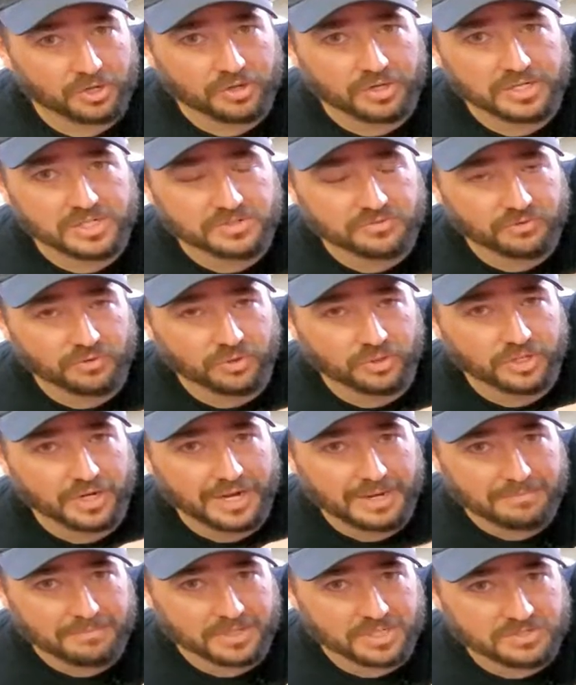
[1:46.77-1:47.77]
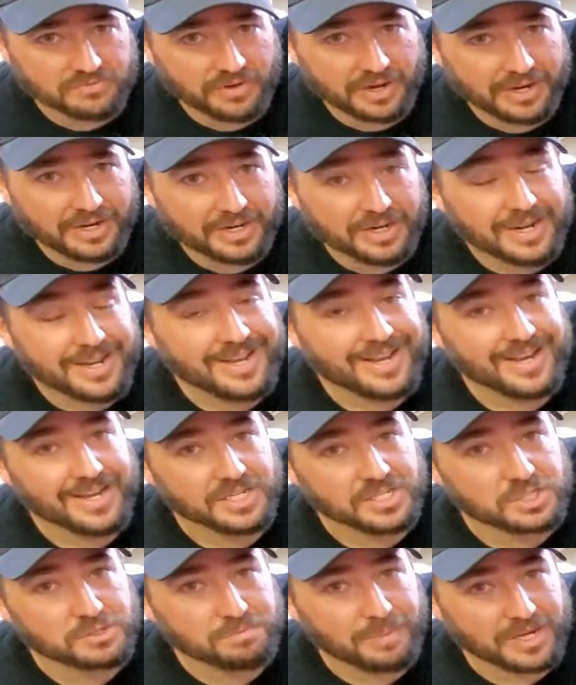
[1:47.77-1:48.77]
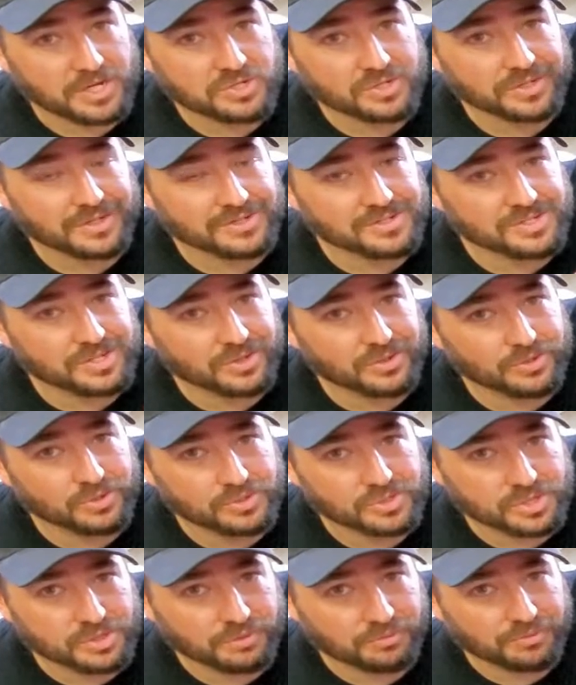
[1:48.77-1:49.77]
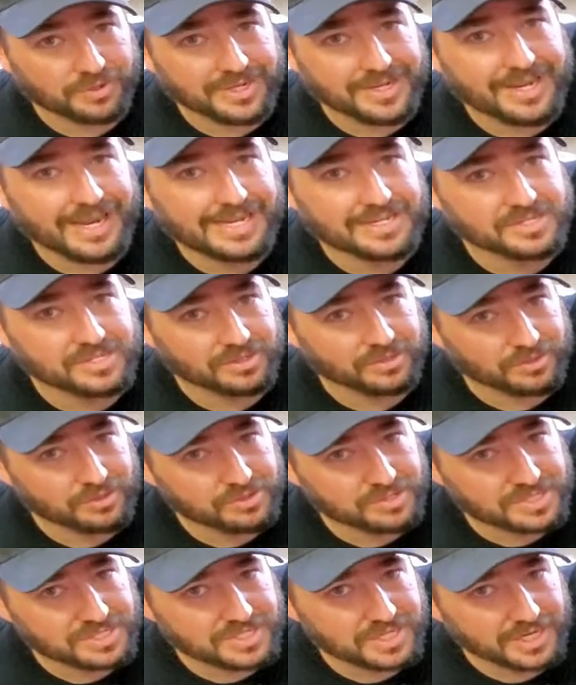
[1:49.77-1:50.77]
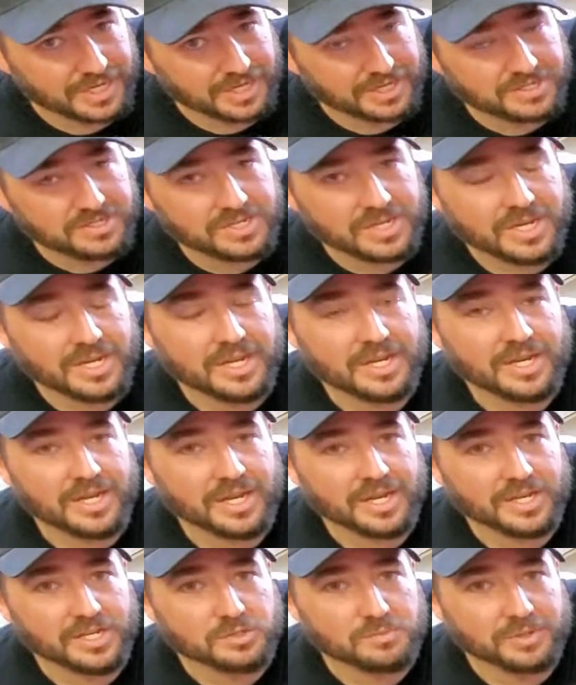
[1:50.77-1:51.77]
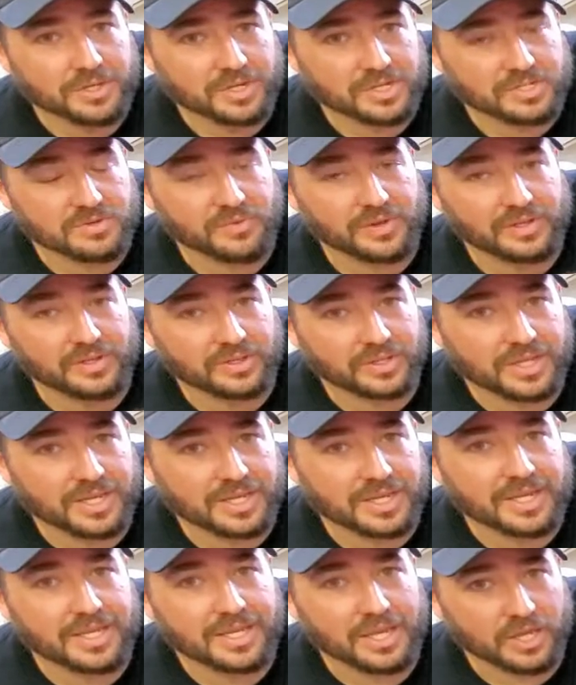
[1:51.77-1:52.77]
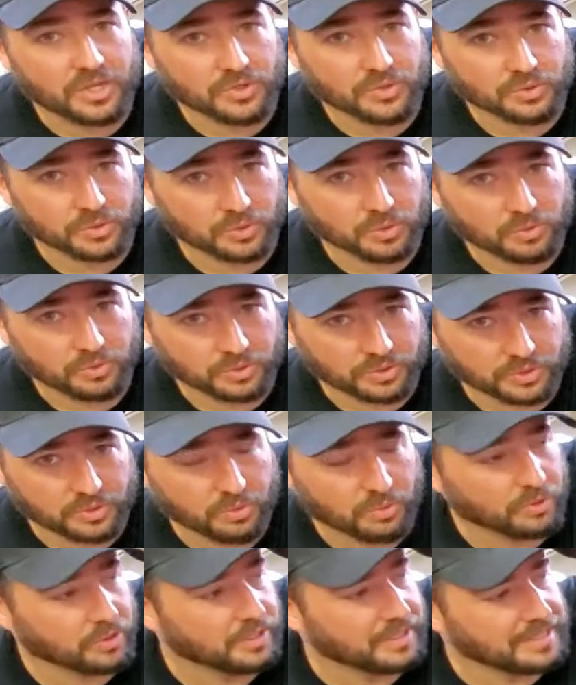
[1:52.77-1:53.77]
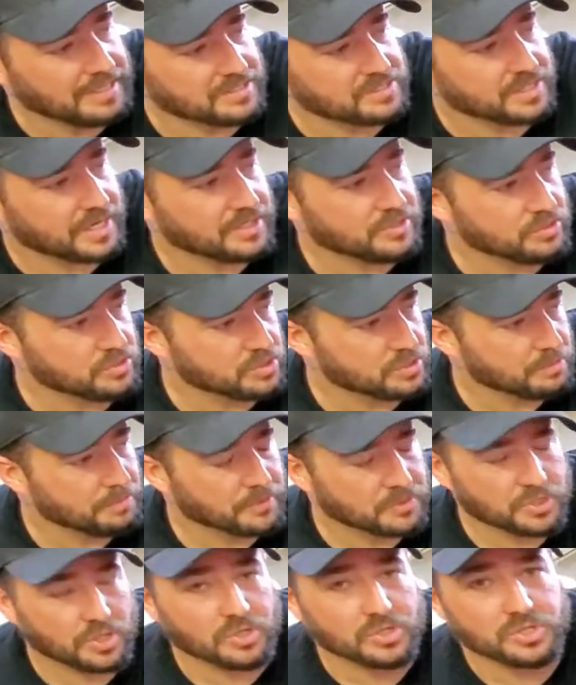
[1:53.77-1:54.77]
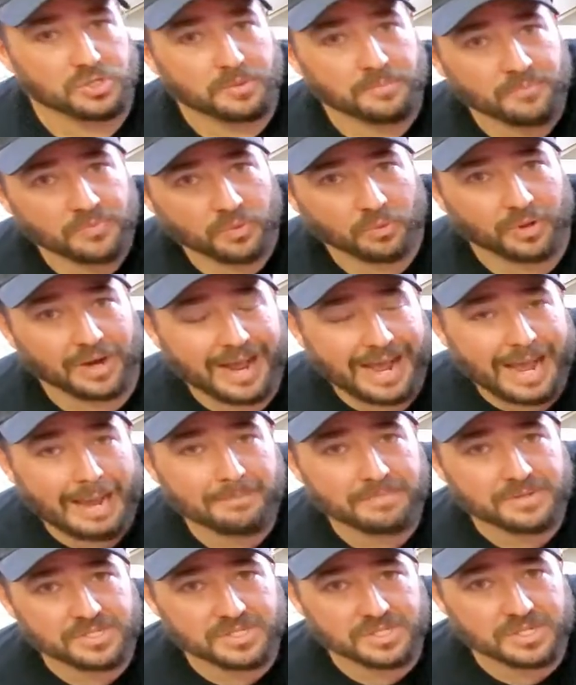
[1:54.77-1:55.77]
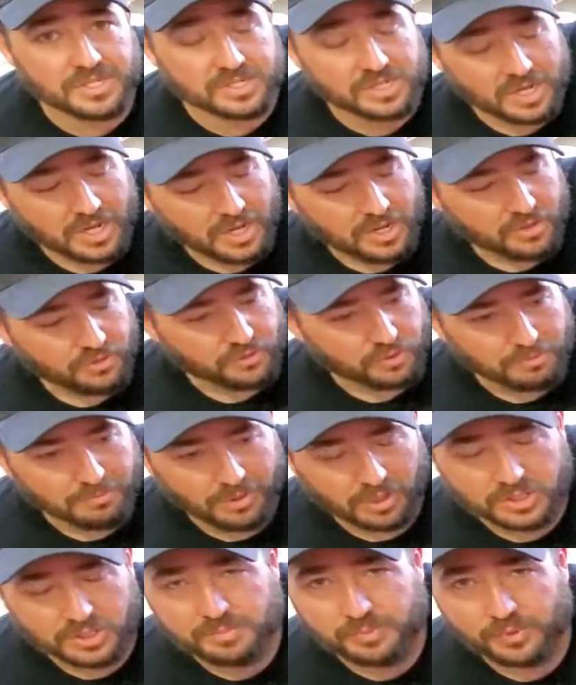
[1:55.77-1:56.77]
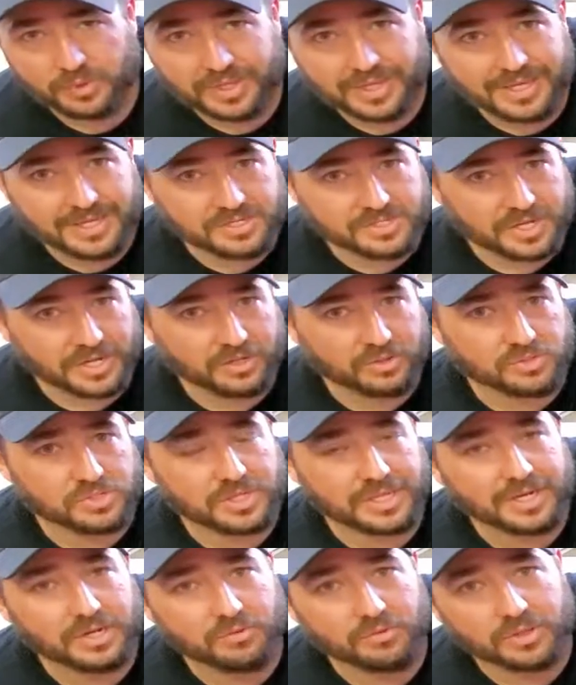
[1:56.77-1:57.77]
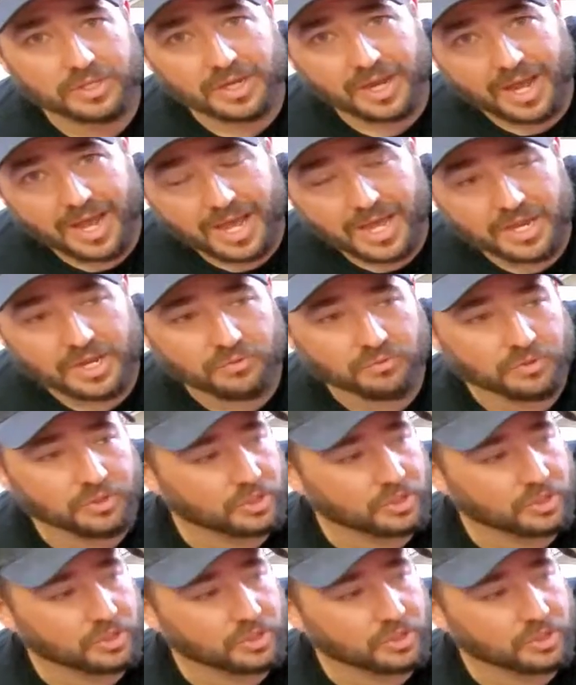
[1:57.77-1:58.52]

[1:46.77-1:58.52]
occurrence for a misfire, especially on cylinders three and cylinder six, is because of a leaking intercooler core inside your supercharger. What happens is through multiple heat cycles of getting really hot and